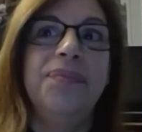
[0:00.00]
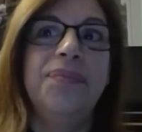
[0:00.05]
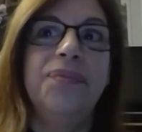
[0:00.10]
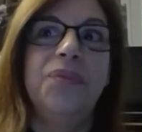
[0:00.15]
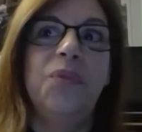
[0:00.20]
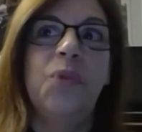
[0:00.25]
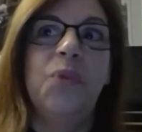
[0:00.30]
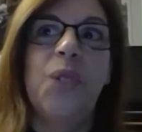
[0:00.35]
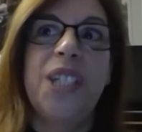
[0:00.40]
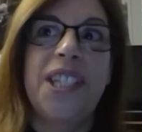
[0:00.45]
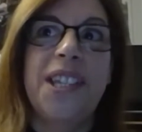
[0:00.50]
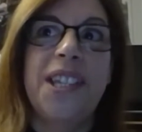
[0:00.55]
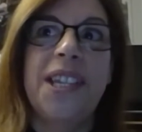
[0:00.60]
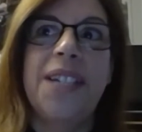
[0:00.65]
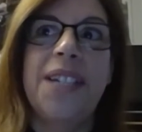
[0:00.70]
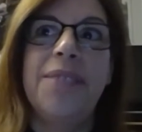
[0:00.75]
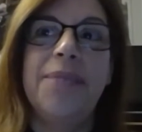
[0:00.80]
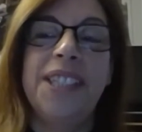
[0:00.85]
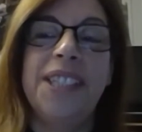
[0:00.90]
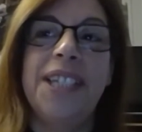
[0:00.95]
One's a
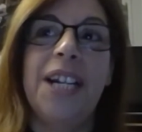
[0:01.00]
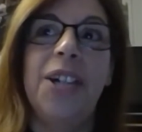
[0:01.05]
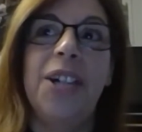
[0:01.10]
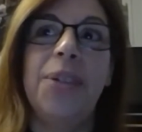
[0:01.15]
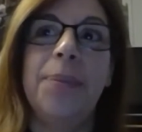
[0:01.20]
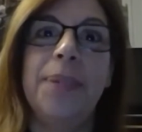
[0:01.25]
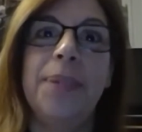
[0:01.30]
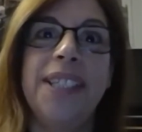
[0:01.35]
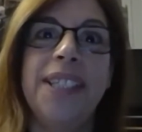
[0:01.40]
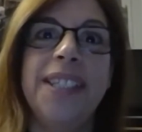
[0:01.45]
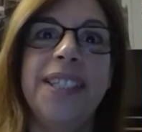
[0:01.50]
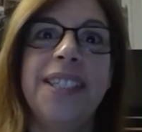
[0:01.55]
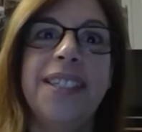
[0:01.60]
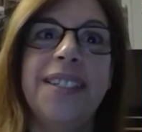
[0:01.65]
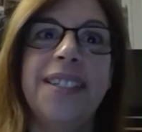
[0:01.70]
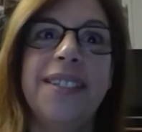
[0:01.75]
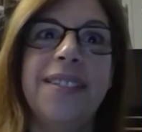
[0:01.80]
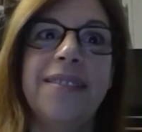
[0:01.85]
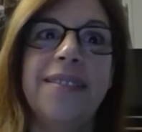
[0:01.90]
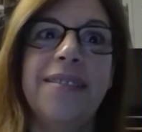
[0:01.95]

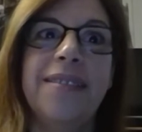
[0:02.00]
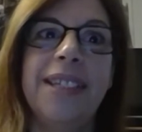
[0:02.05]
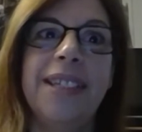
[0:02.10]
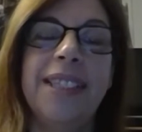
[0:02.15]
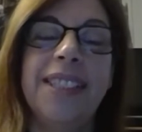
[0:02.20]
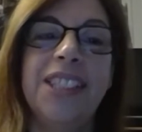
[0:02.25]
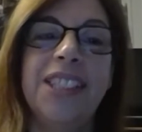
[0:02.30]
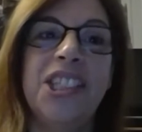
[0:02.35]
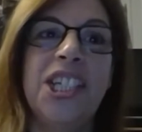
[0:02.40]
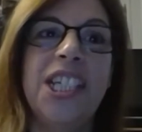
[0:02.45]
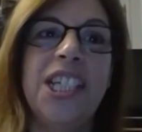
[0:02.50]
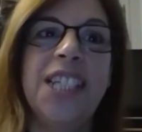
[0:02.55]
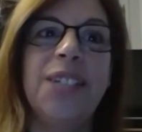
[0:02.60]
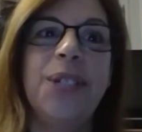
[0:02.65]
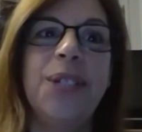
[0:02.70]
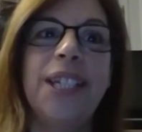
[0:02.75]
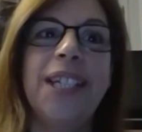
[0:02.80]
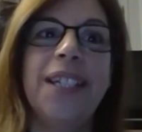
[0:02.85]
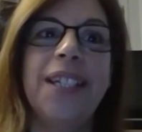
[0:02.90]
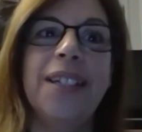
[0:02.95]
hypnotherapist and she's
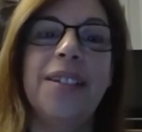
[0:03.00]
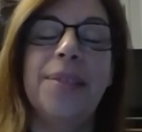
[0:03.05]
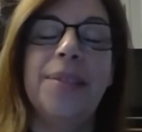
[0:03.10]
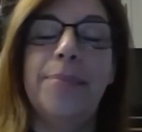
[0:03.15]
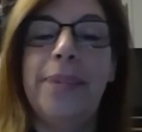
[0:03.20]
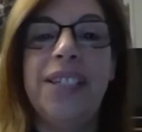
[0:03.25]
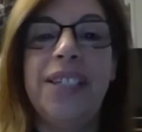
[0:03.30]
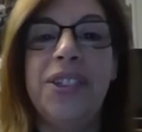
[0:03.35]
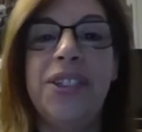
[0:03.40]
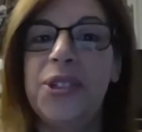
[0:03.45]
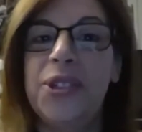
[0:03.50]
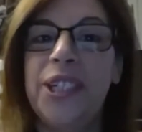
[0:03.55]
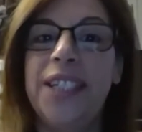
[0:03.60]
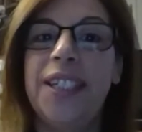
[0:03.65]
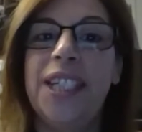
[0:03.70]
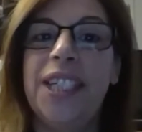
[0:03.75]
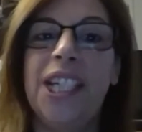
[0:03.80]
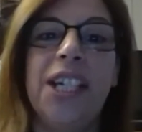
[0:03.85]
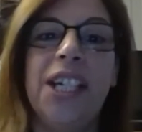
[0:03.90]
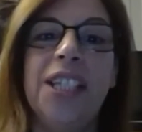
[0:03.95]
looking at mentoring
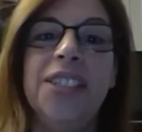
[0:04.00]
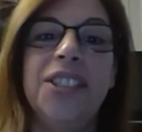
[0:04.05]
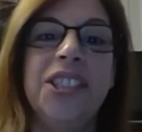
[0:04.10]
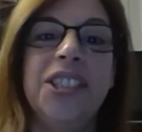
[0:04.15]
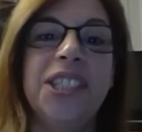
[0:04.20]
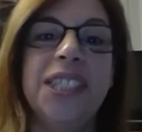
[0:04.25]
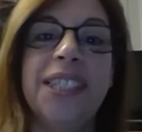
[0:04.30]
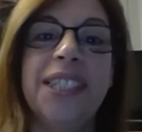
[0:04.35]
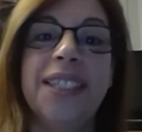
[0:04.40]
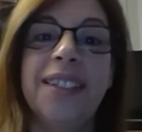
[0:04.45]
and coaching,